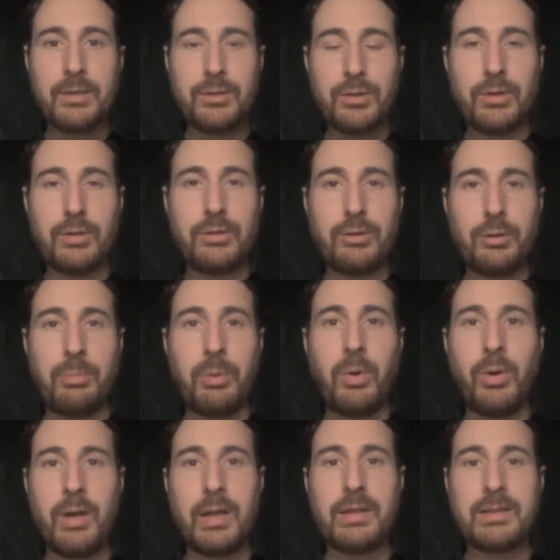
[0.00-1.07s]
you're
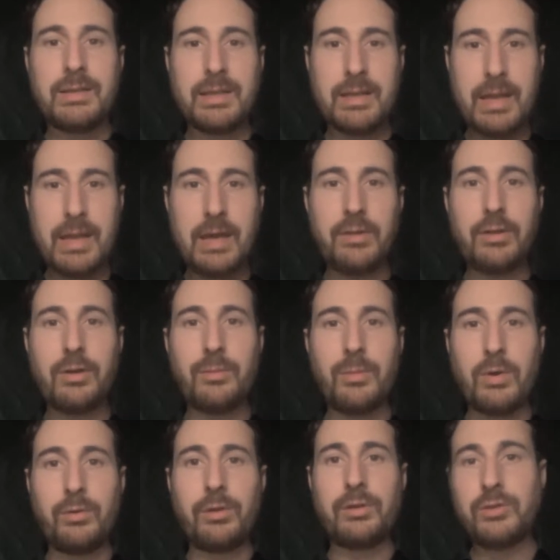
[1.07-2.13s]
putting together
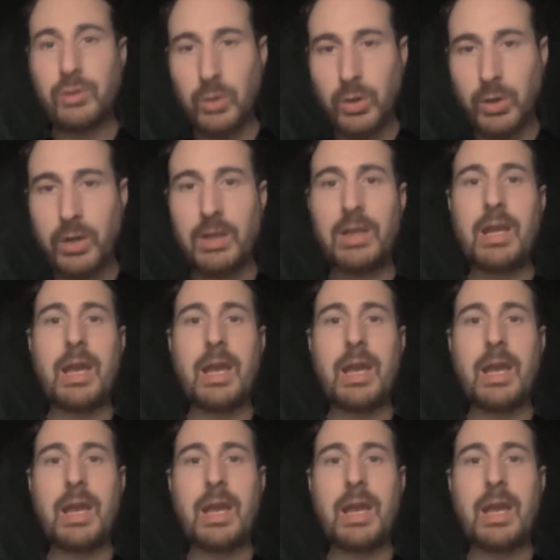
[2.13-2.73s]
both a story